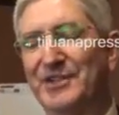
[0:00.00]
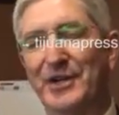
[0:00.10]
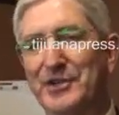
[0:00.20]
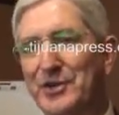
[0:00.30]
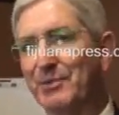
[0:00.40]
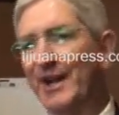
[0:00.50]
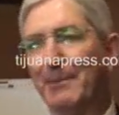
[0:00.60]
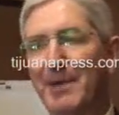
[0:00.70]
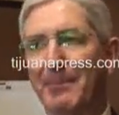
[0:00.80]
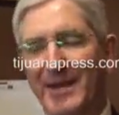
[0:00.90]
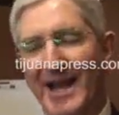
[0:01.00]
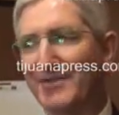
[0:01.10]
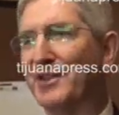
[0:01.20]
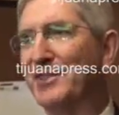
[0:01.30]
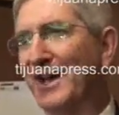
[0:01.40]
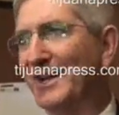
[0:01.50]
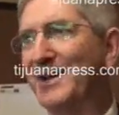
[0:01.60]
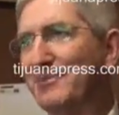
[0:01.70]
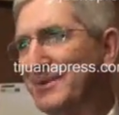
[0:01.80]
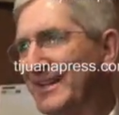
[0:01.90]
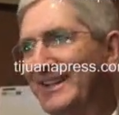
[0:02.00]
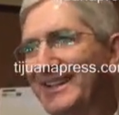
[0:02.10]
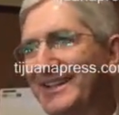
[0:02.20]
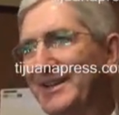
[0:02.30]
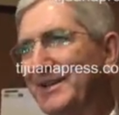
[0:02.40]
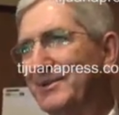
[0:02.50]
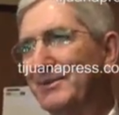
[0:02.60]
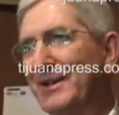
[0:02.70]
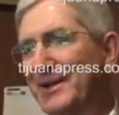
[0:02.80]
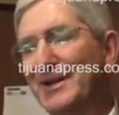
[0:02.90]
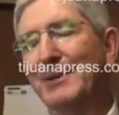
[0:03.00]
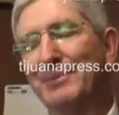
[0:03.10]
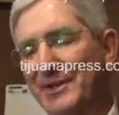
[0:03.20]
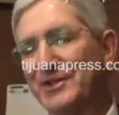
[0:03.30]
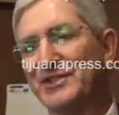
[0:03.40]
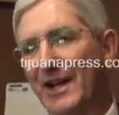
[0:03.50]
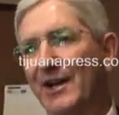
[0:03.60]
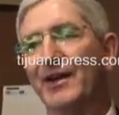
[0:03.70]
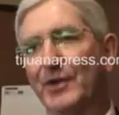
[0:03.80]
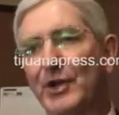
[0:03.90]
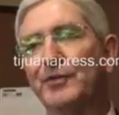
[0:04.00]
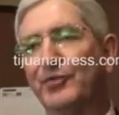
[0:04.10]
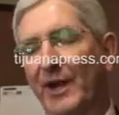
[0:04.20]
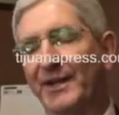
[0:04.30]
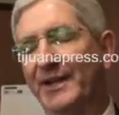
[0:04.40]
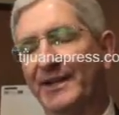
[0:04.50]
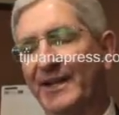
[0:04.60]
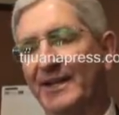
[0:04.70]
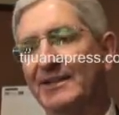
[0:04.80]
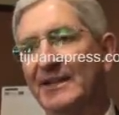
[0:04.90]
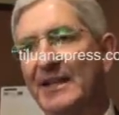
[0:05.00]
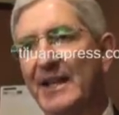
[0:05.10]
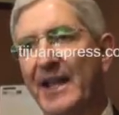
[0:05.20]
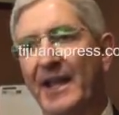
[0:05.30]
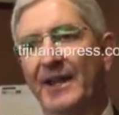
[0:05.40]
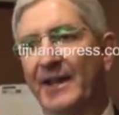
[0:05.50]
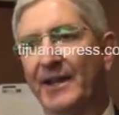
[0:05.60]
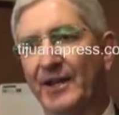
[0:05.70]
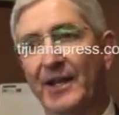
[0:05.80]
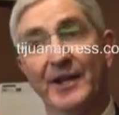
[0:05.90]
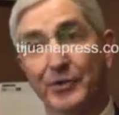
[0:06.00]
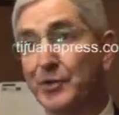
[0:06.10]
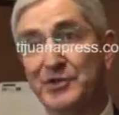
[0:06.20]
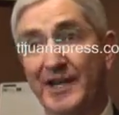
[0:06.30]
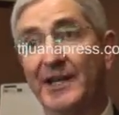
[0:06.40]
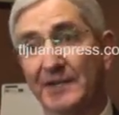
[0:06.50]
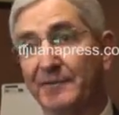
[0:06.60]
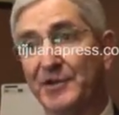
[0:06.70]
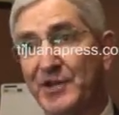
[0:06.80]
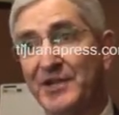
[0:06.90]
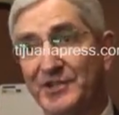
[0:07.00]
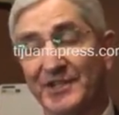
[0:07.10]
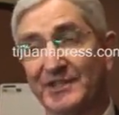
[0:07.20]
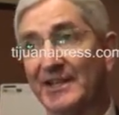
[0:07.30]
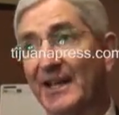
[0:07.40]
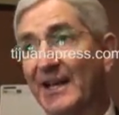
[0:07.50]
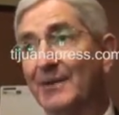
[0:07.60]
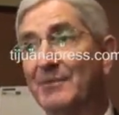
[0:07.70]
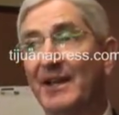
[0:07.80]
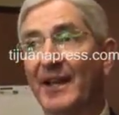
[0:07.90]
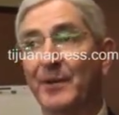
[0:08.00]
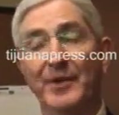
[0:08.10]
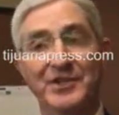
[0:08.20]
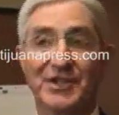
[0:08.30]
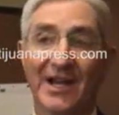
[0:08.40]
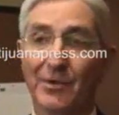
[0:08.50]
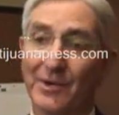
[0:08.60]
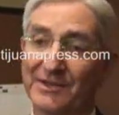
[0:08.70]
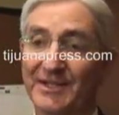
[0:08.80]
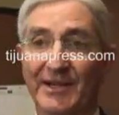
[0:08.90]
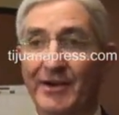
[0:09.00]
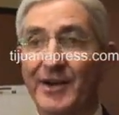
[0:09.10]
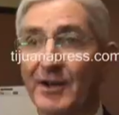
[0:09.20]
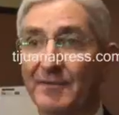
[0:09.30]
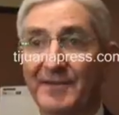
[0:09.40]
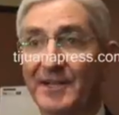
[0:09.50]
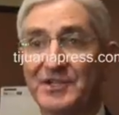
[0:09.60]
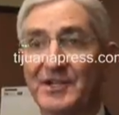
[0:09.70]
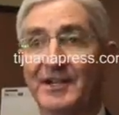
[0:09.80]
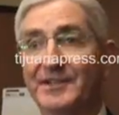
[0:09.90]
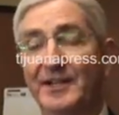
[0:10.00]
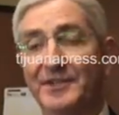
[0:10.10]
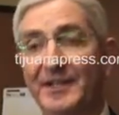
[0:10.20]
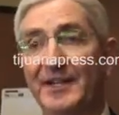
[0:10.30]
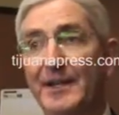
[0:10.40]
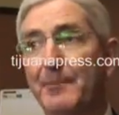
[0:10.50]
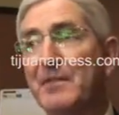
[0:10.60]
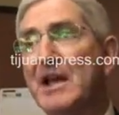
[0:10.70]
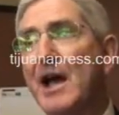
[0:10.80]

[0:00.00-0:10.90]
It's interesting you bring up Pepe. I haven't thought of him in a couple of years now. A good friend and a crusader for justice. And we saw what the Arellano Felix cartel did to him.